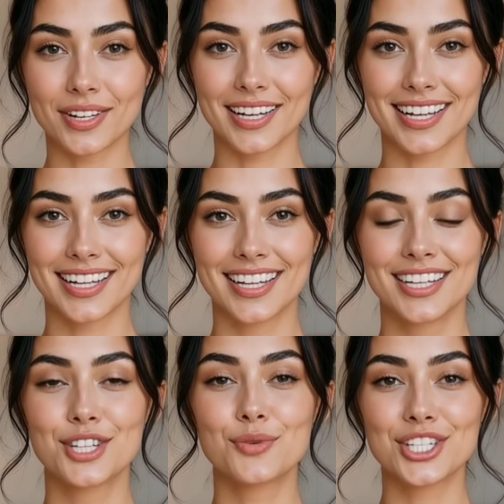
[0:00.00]
worry,
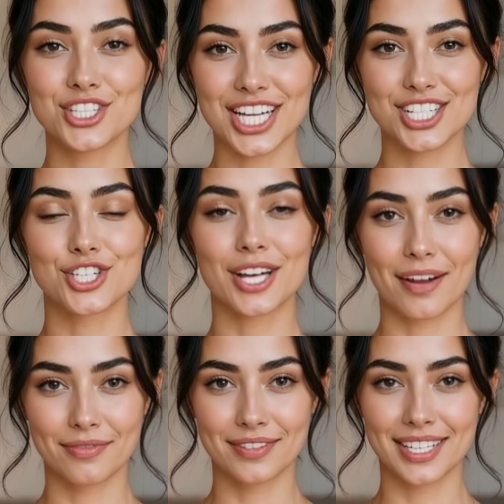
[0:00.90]
you can change your
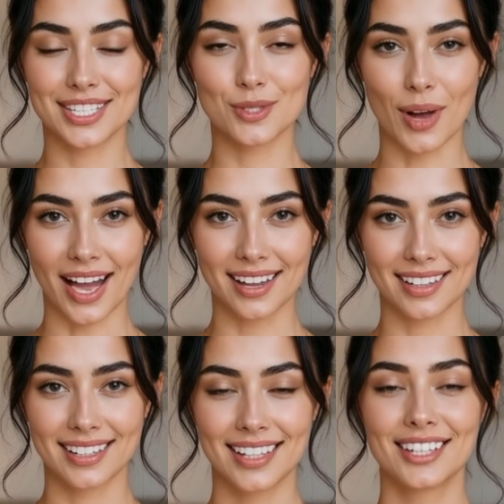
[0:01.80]
outfit as
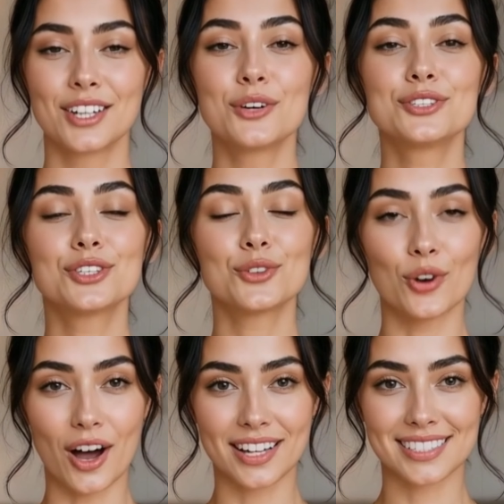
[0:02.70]
well. Go to
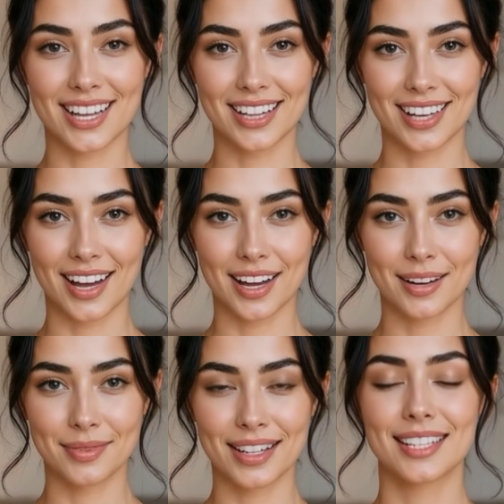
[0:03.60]
grok.com,